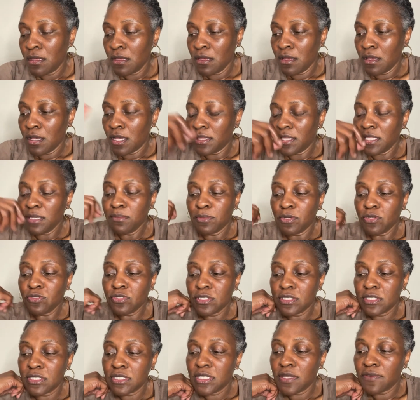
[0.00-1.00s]
I think most of the
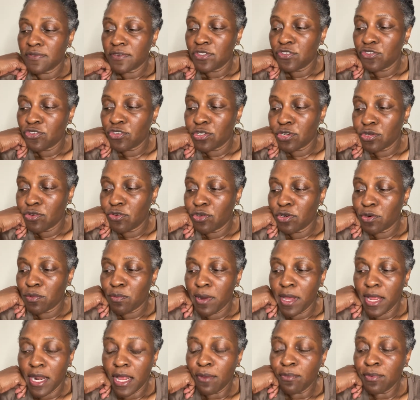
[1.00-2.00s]
stuff can go in the
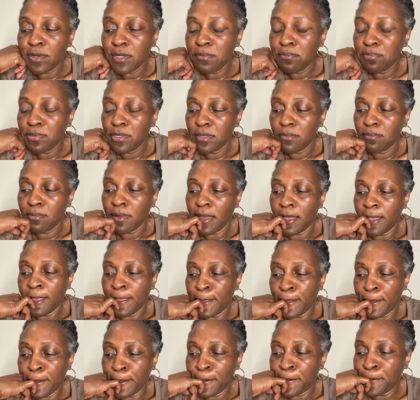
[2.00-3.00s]
pot. I wouldn't put my
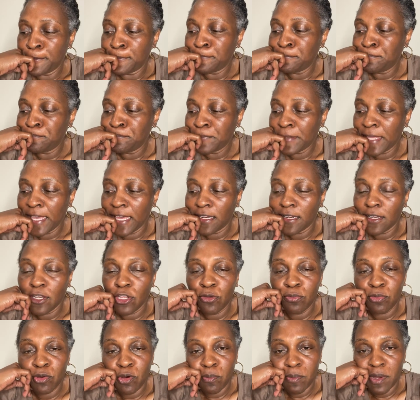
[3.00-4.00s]
cantaloupe
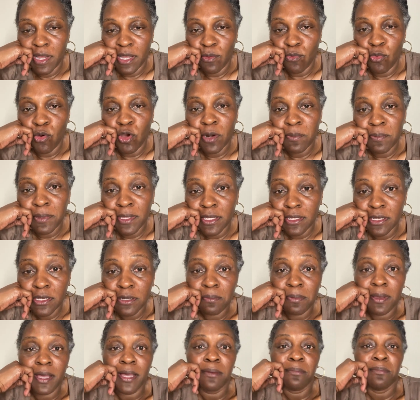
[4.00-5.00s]
or my watermelon in the
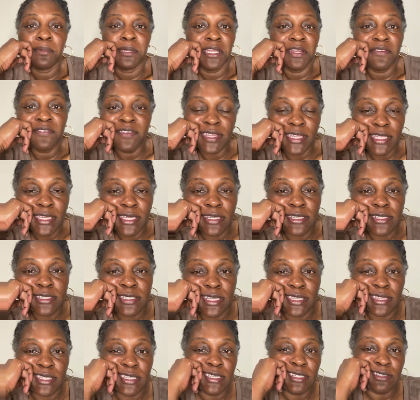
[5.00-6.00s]
pot, but everything else I
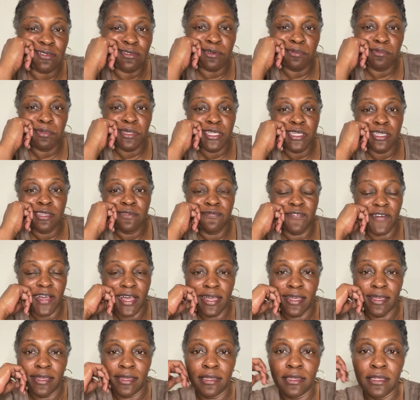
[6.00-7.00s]
think will be
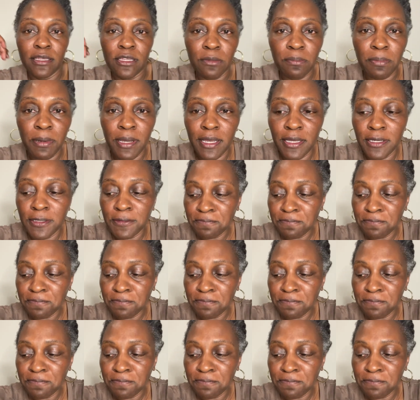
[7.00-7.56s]
fine in the pot.